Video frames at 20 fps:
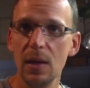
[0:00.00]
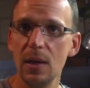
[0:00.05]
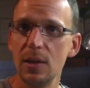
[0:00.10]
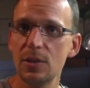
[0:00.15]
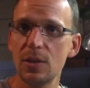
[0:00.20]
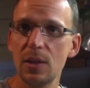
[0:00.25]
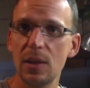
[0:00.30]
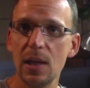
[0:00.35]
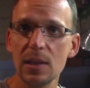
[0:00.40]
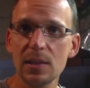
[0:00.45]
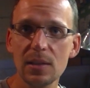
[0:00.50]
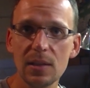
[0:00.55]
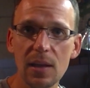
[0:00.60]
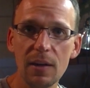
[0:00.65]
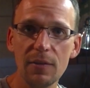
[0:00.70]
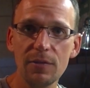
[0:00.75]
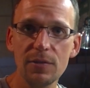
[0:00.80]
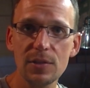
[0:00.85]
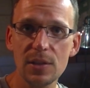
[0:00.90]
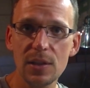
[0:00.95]
so thanks a
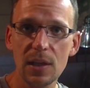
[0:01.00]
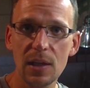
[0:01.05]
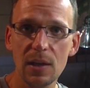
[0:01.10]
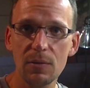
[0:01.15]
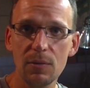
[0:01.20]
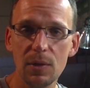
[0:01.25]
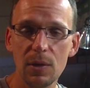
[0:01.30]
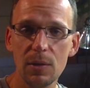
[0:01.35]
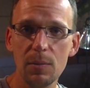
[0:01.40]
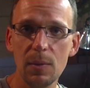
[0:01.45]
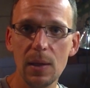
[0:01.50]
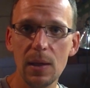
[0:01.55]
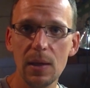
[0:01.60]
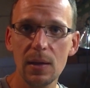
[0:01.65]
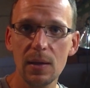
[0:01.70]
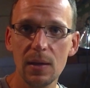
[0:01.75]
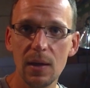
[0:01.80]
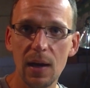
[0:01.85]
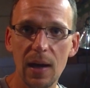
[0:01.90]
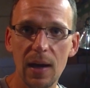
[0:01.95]
lot for sticking with
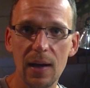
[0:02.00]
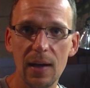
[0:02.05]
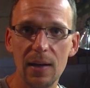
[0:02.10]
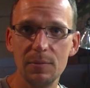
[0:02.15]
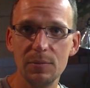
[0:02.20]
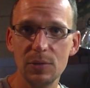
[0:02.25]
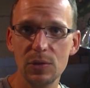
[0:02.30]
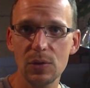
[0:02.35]
me I'm um,